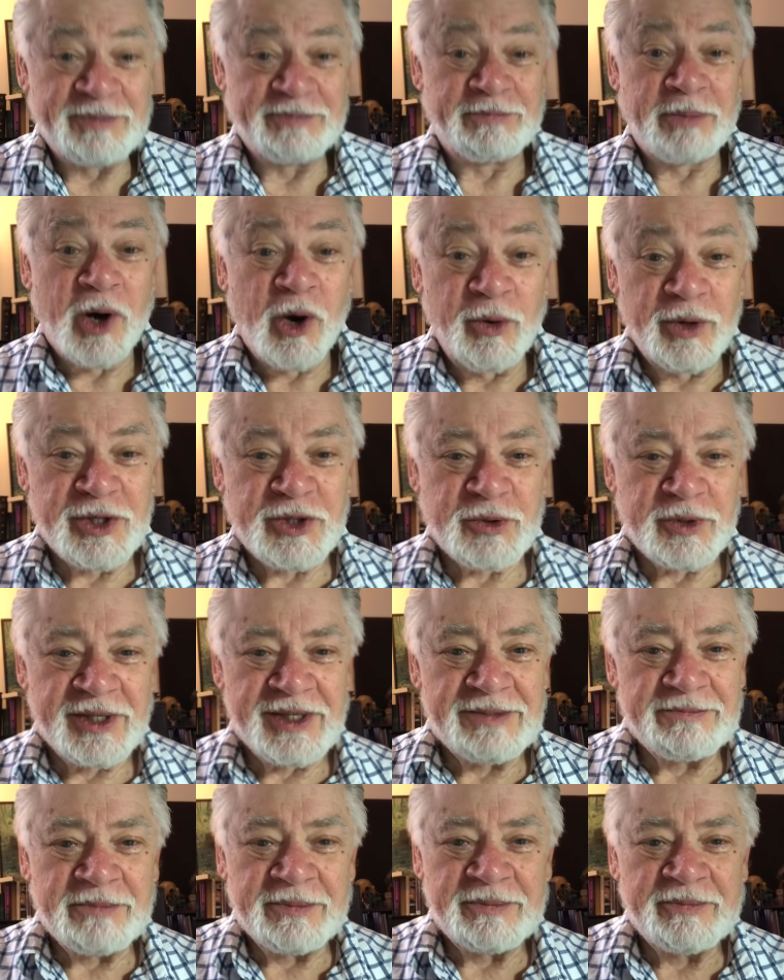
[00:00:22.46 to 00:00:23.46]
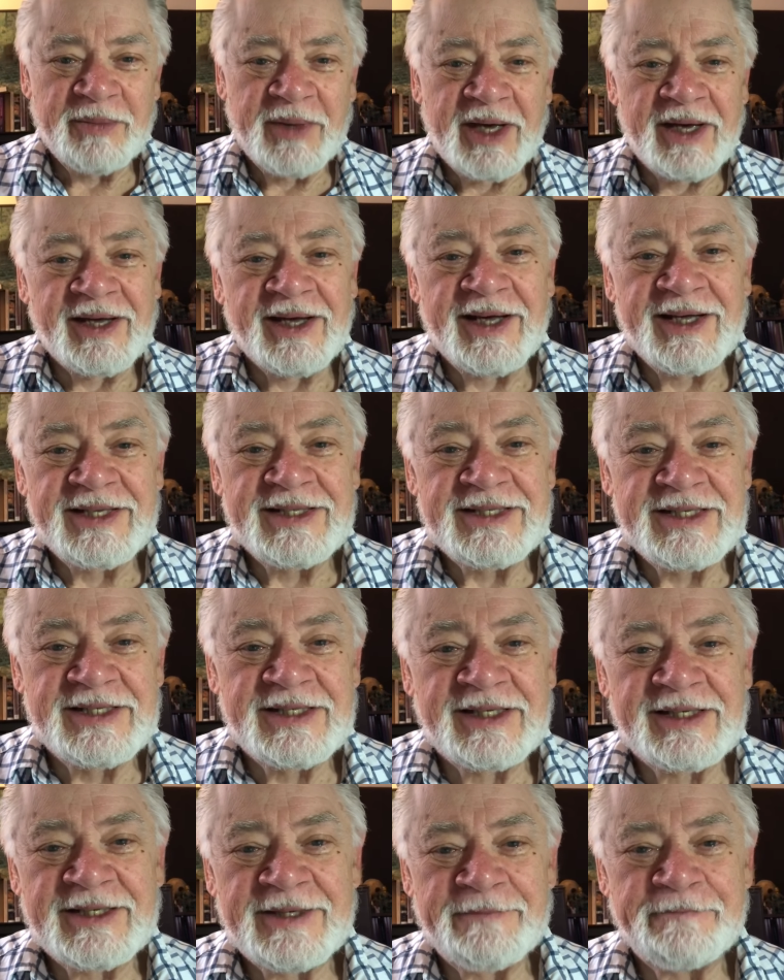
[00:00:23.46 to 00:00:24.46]
poetry, and
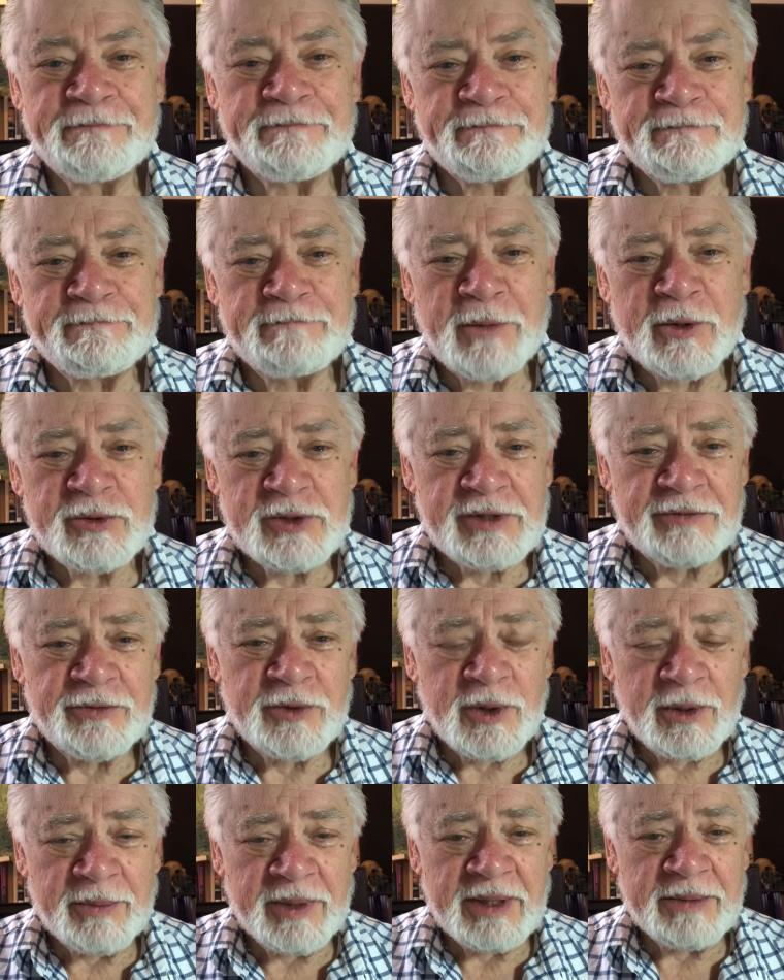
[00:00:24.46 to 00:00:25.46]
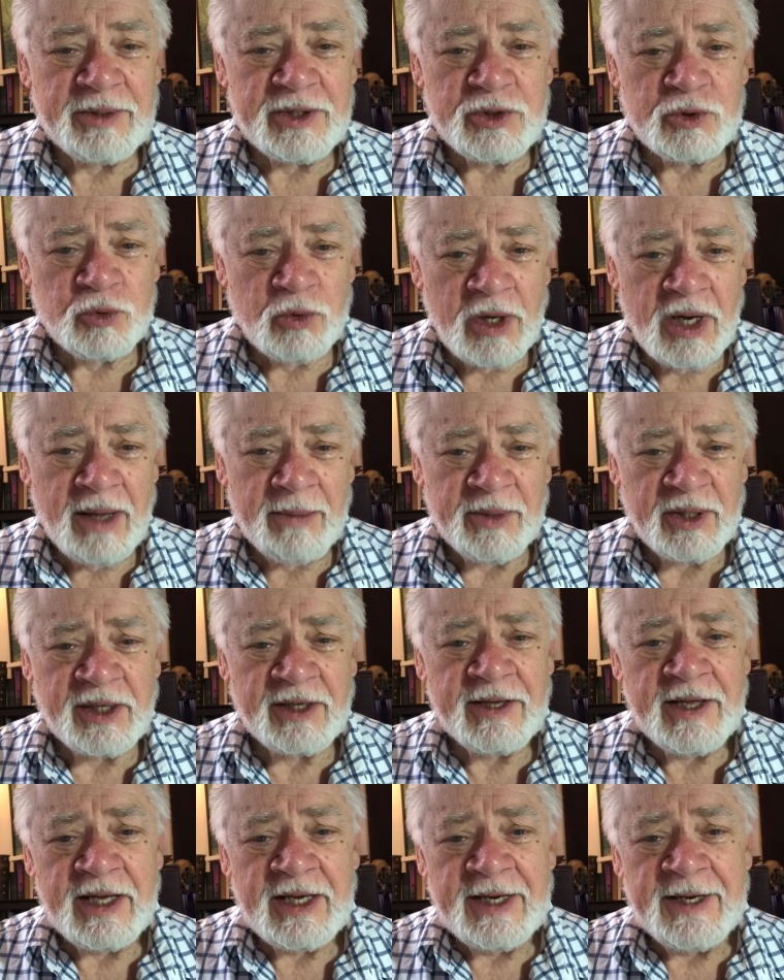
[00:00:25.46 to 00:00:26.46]
um, most of all, maybe drama.